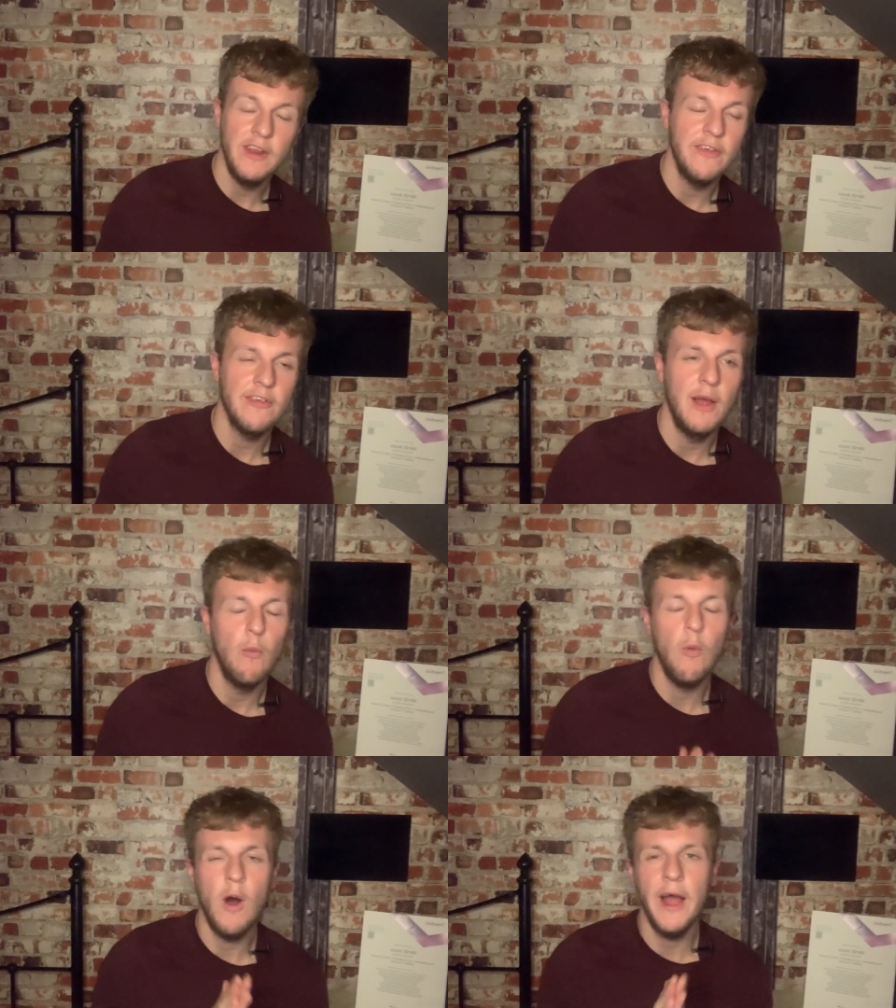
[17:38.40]
It's like,
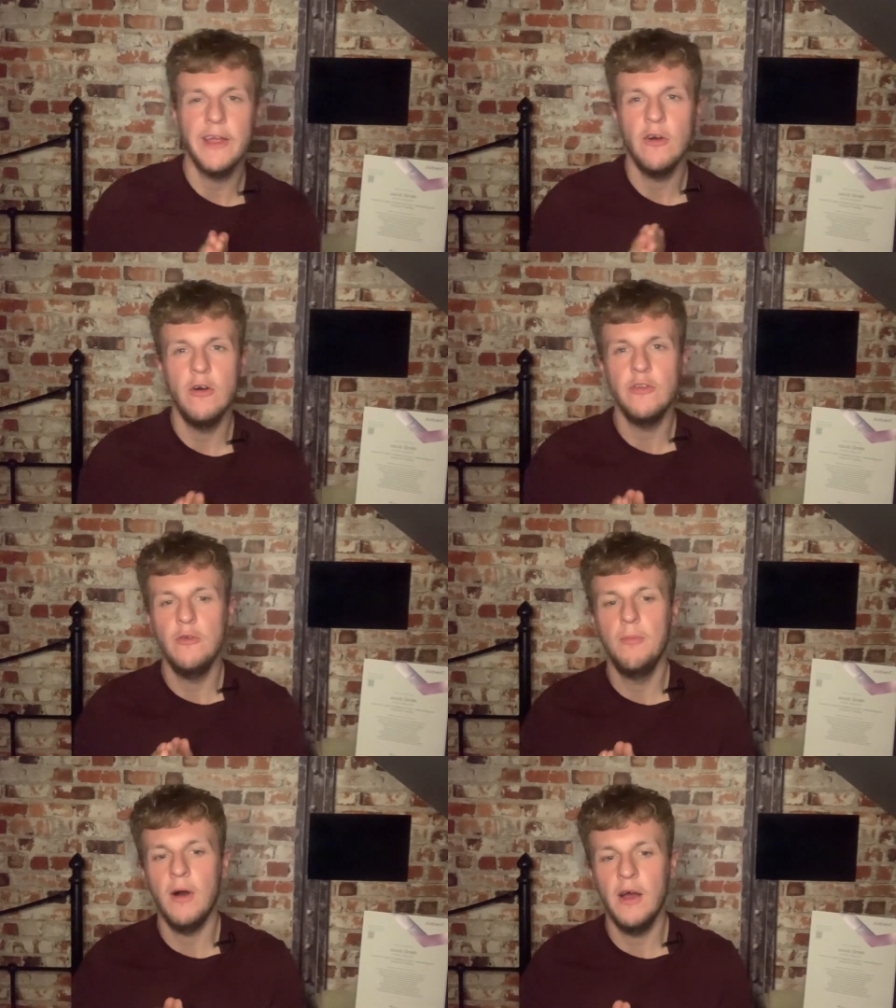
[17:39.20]
why can't you
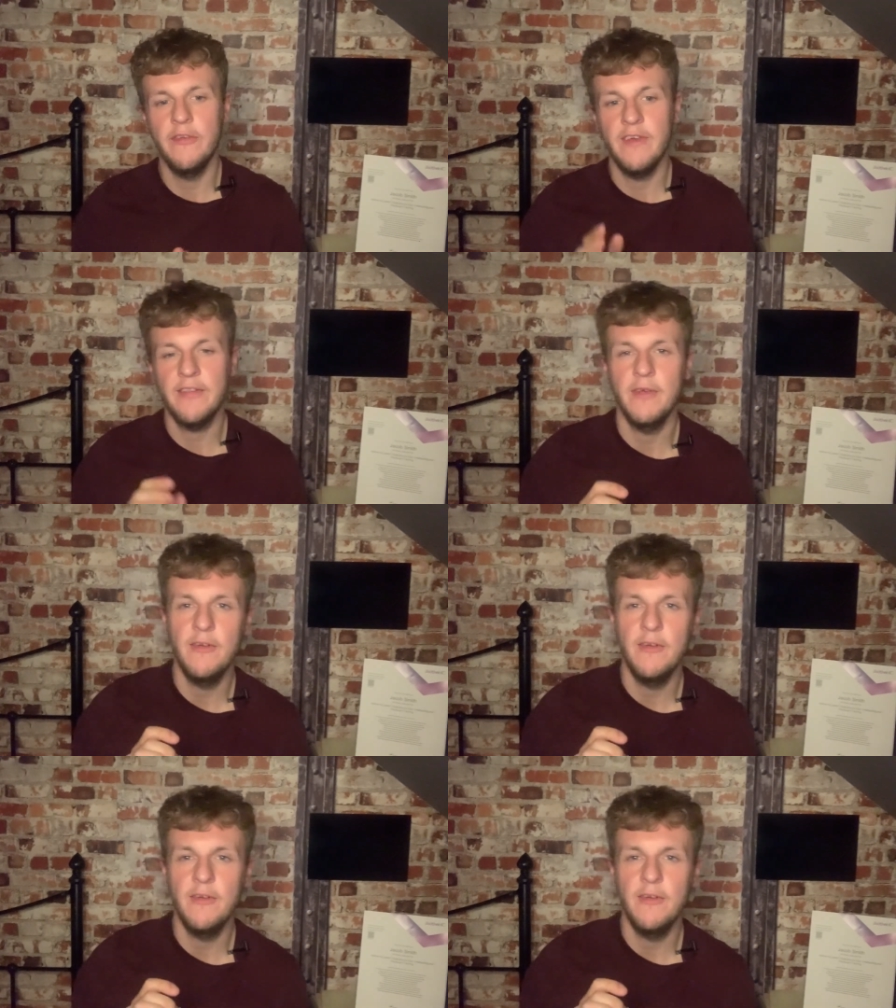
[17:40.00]
buy a Zeta?